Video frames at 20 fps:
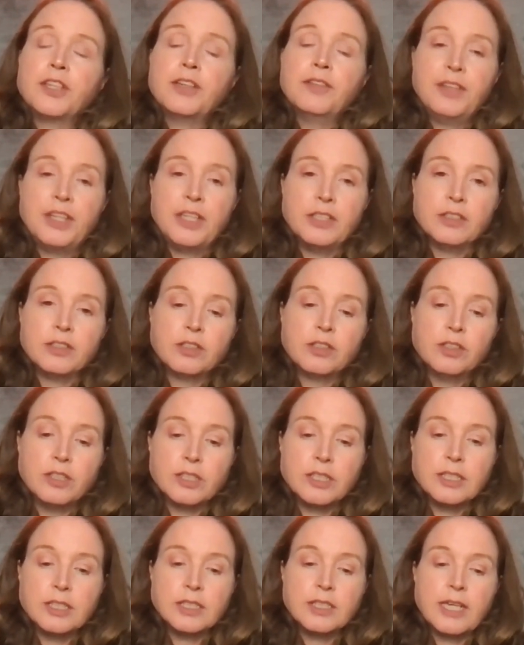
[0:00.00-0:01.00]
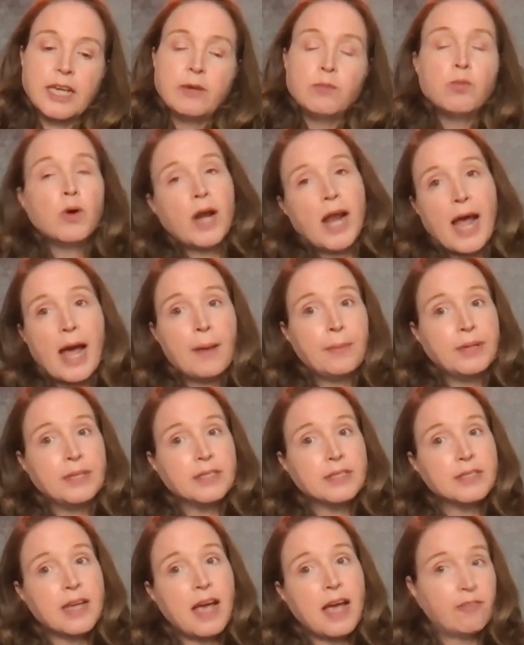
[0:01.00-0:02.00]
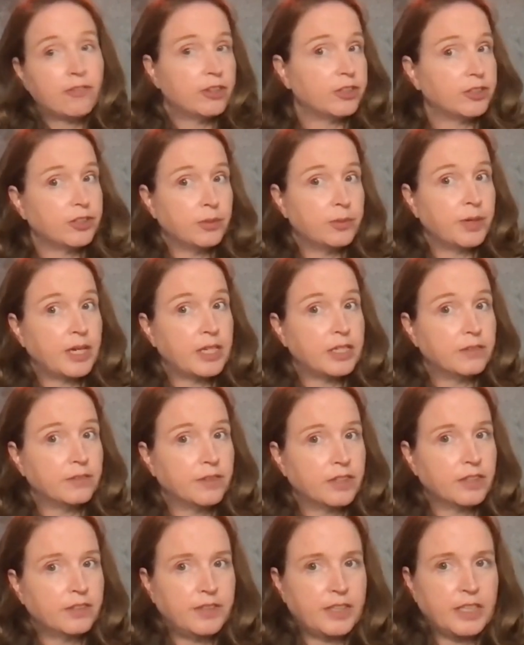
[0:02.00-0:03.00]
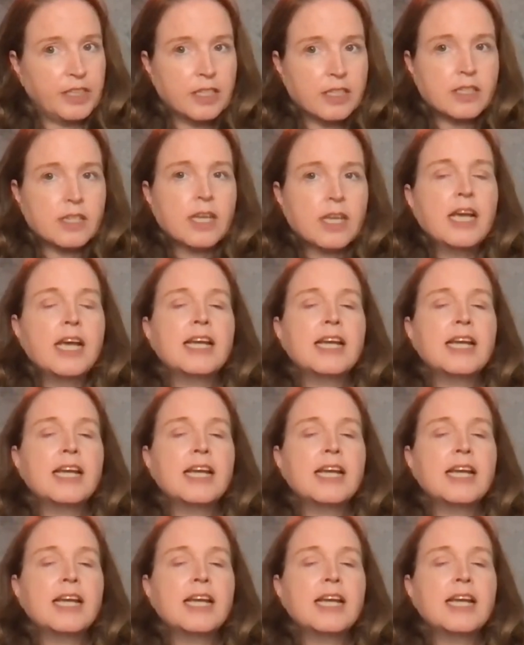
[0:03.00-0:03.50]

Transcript: convenience clauses and what happens after termination for convenience.